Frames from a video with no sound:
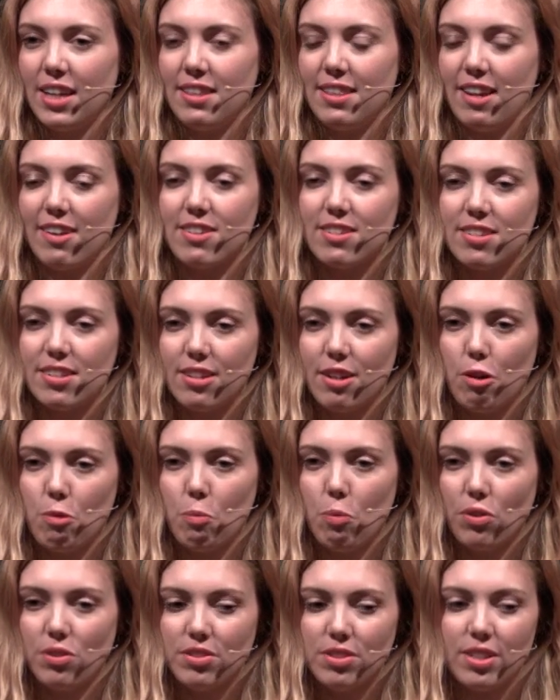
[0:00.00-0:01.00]
there isn't a
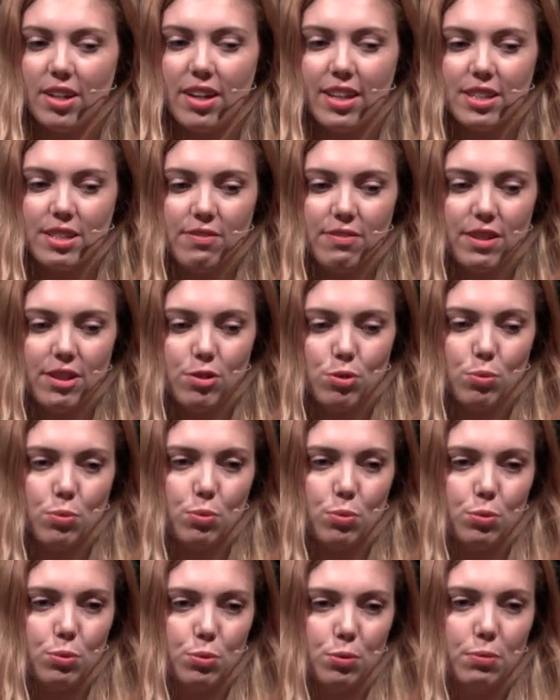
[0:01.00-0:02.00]

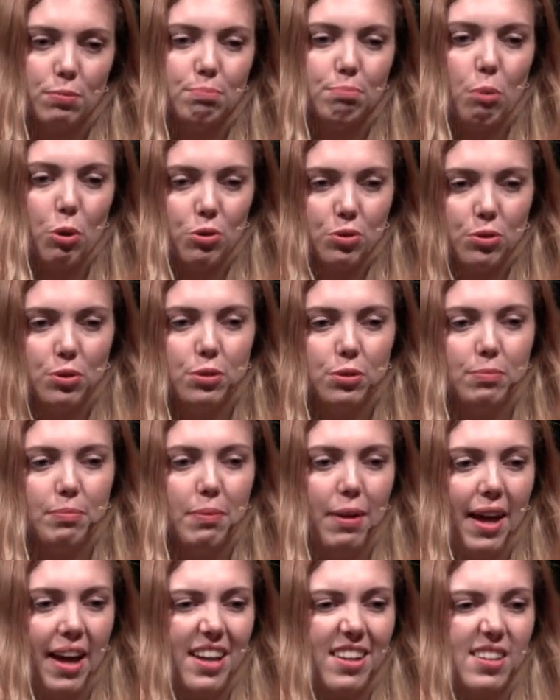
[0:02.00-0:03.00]
one-size-fits-all model,
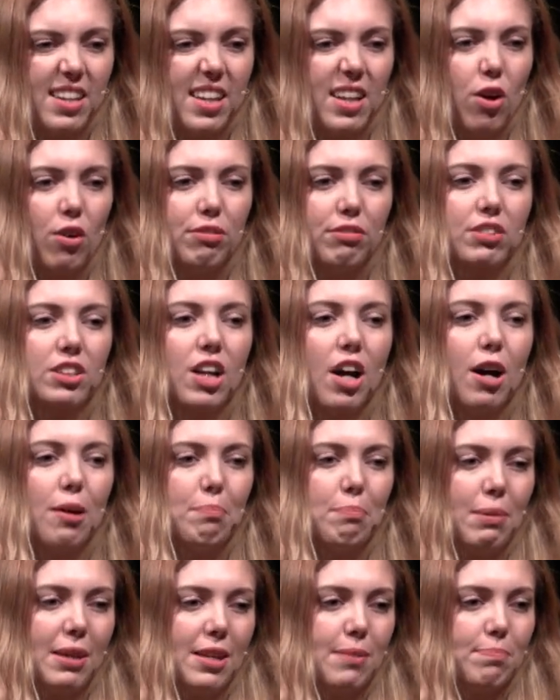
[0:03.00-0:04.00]
and it often
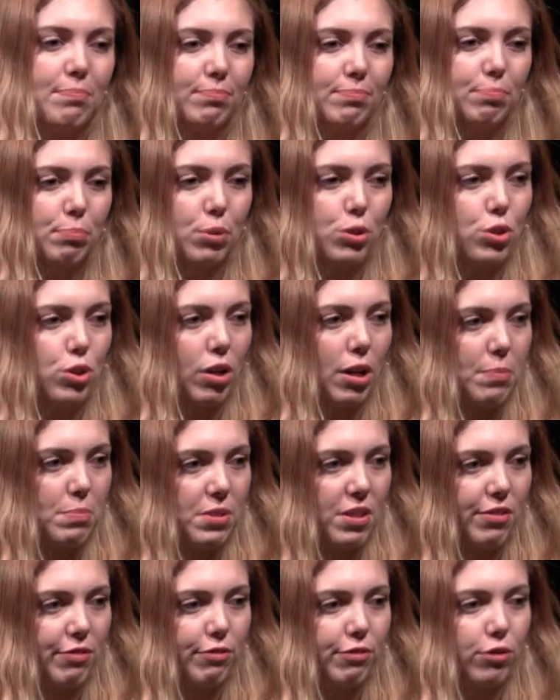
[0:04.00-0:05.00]
can't be
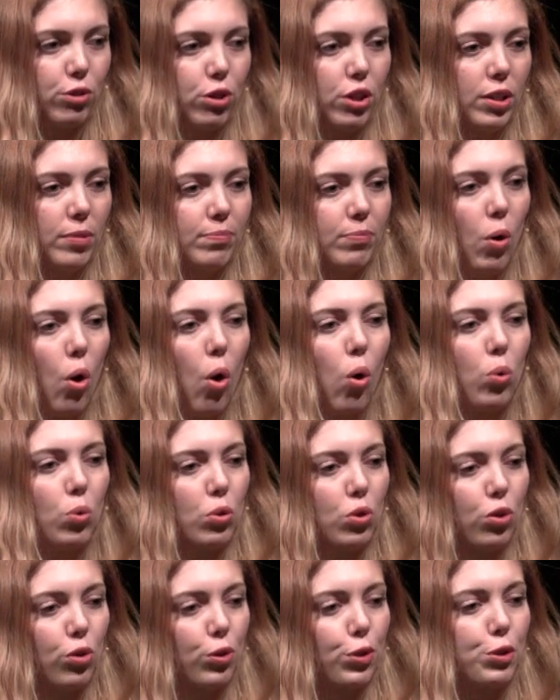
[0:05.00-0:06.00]
prescriptive for a whole
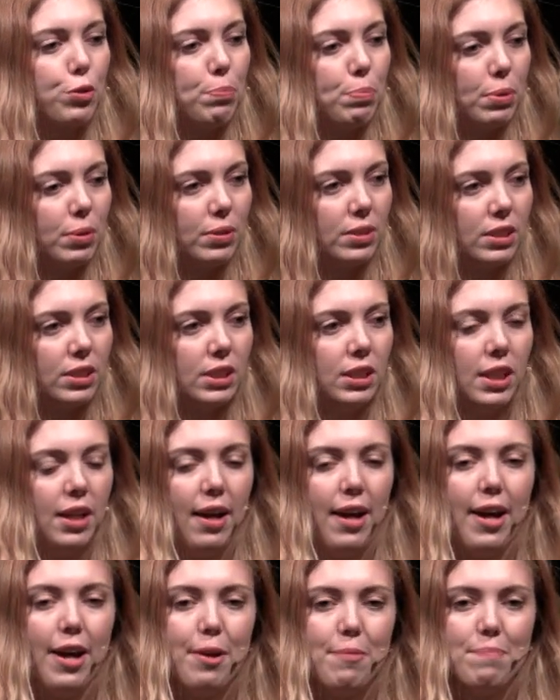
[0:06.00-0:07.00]
group.
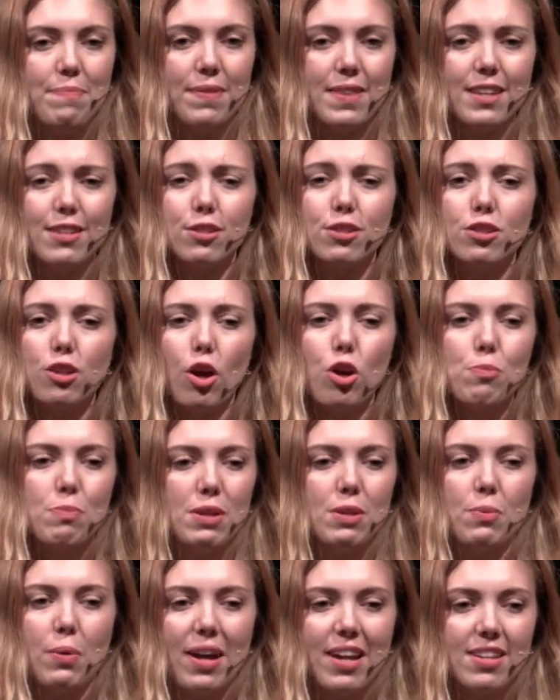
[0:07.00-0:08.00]
Um, there's so
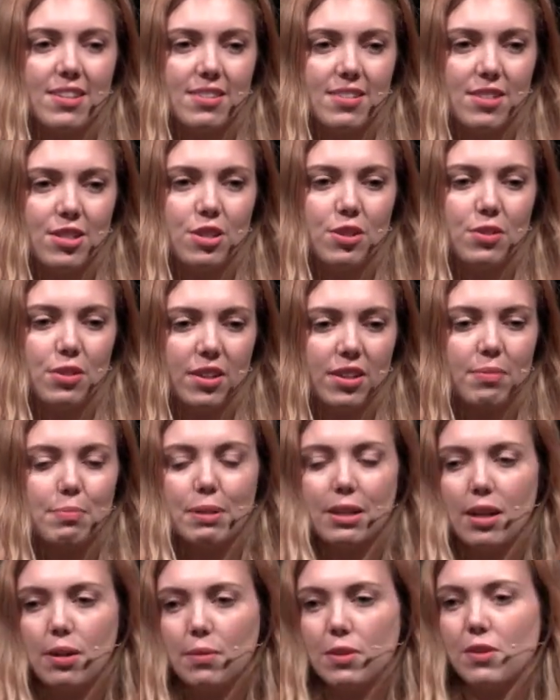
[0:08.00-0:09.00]
many ways that you can
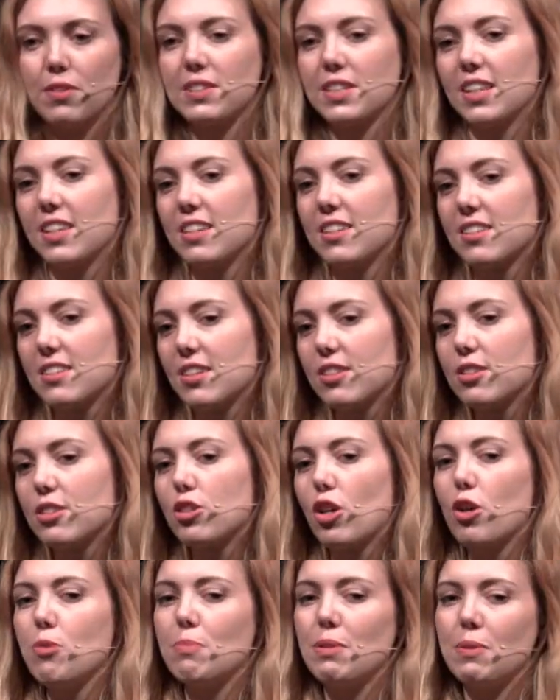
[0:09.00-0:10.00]
build up your resilience. There's
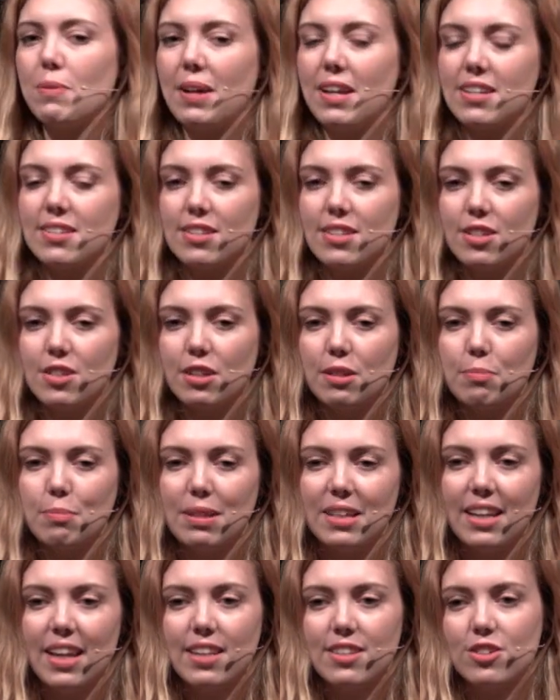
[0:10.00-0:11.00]
so many ways that you can
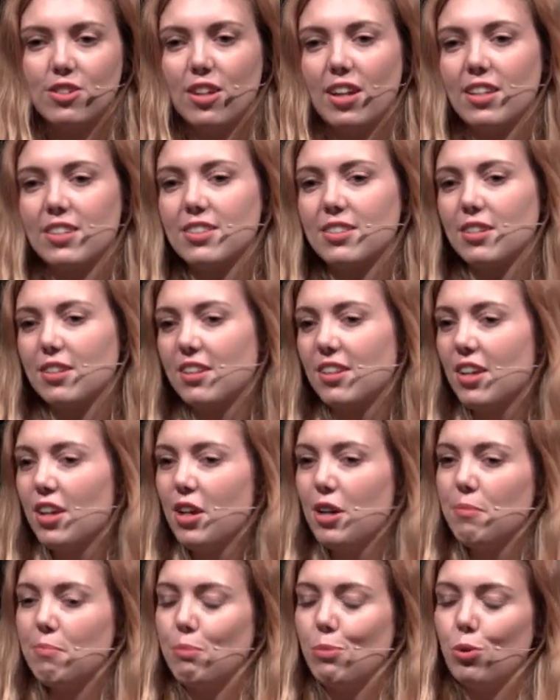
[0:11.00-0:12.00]
be less stressed and
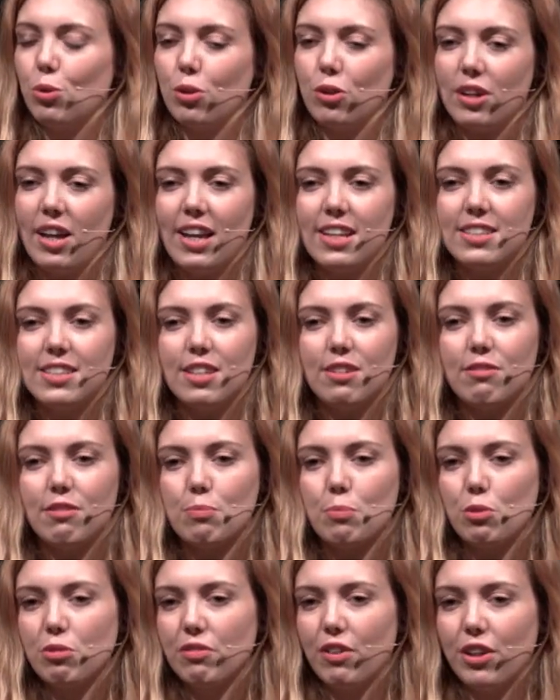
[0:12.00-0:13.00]
more creative and
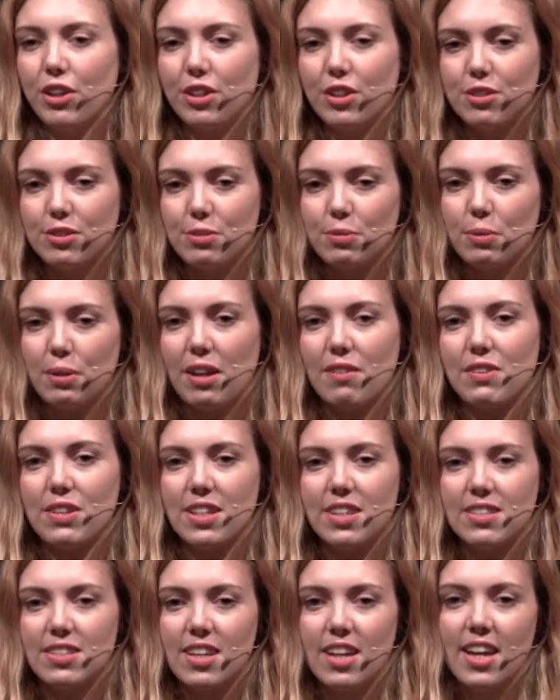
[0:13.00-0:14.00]
more focused, whatever
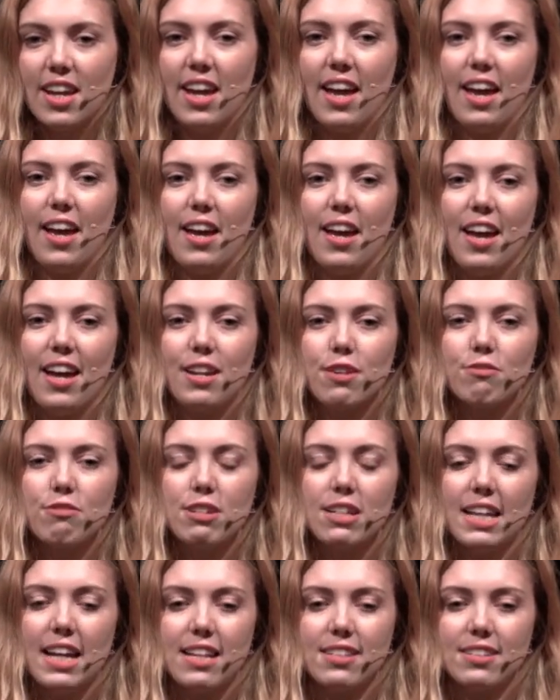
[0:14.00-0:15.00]
there's. Uh, and it
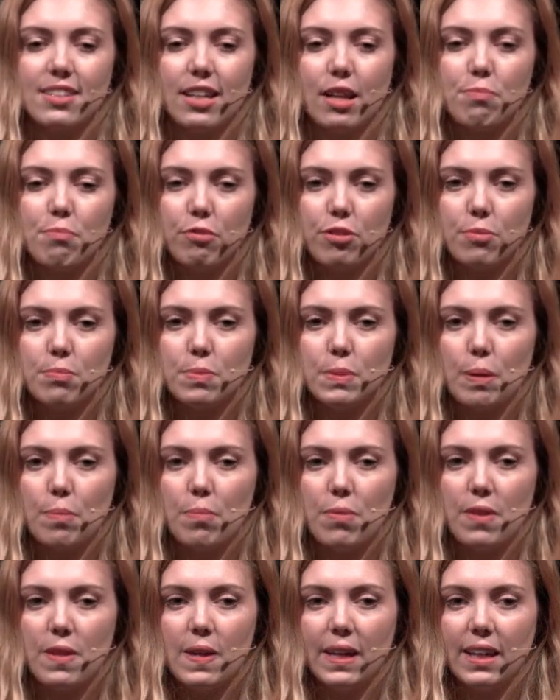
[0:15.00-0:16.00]
really has to come from
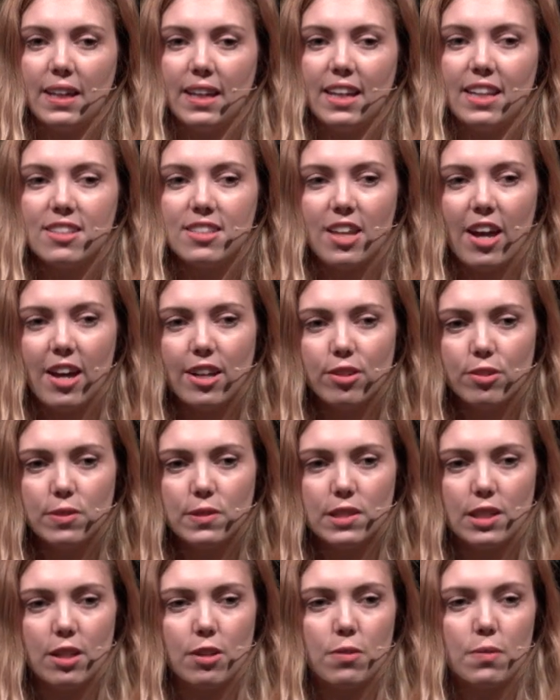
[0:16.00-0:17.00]
something internal.
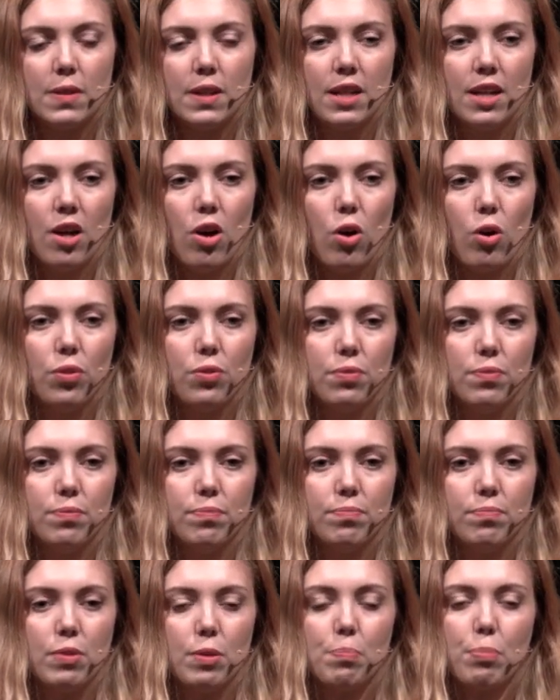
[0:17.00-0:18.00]
So
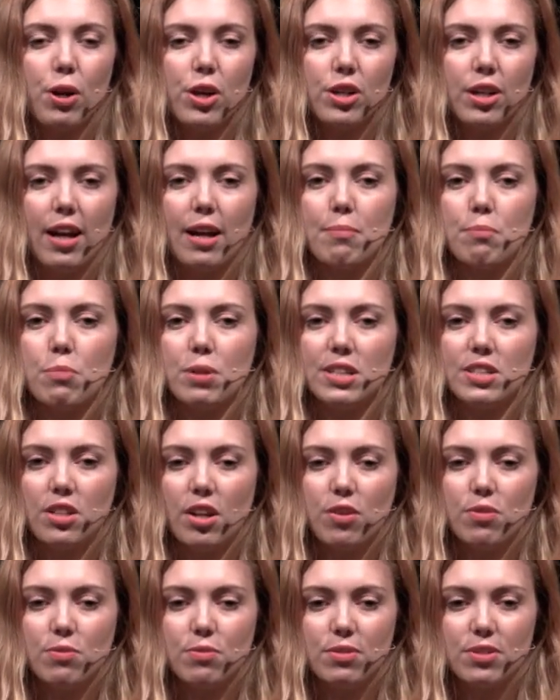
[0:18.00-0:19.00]
on the program, we
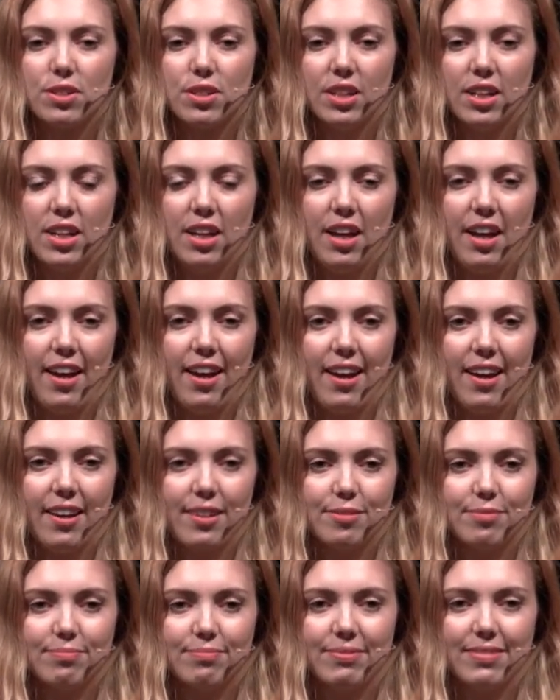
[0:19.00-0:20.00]
don't uh,
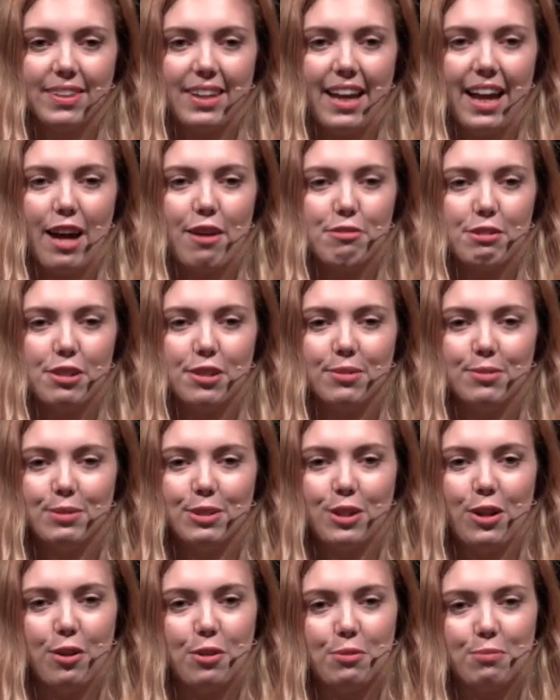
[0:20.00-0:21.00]
have a you
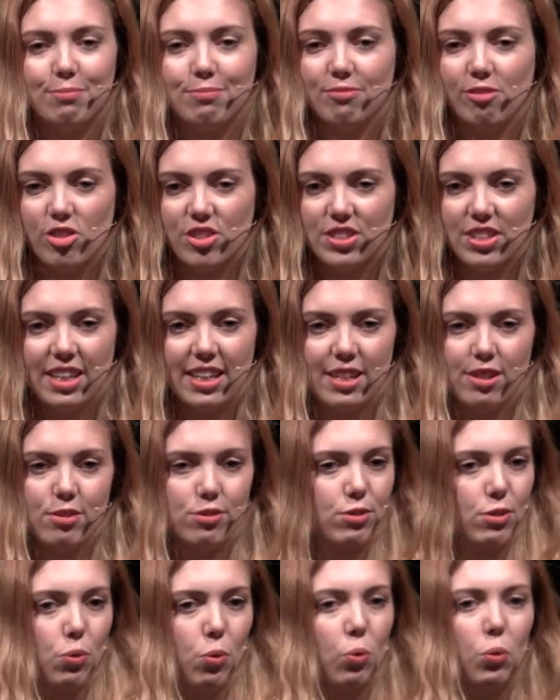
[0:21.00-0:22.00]
know
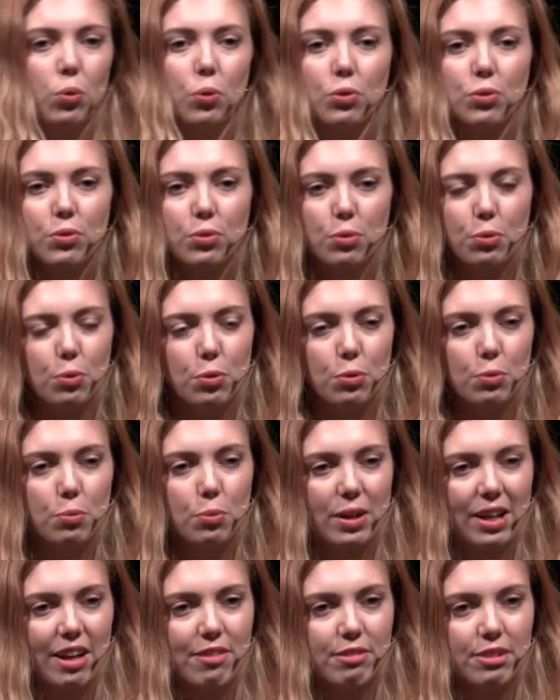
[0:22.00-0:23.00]
resilience course or
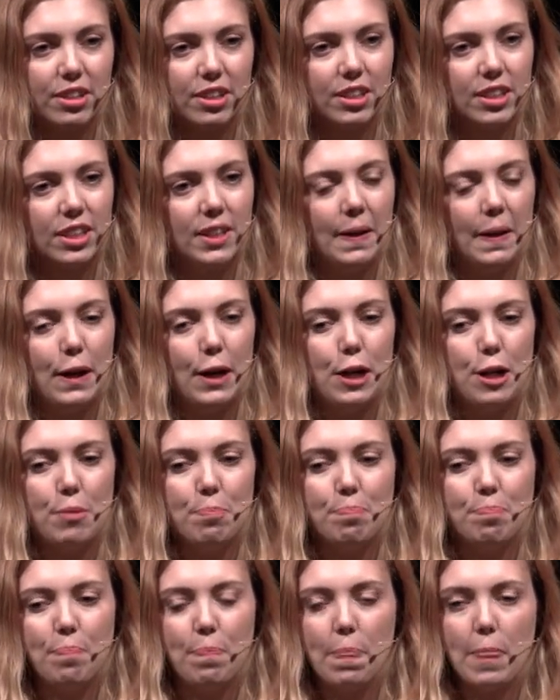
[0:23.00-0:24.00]
whatever,
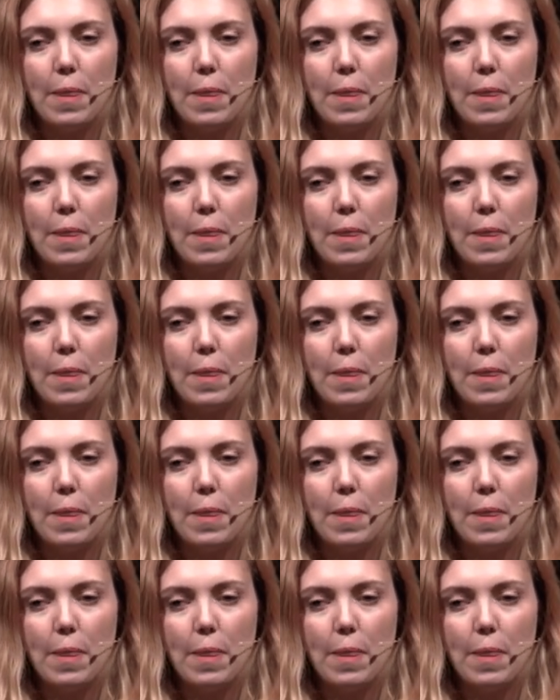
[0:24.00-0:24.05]
um,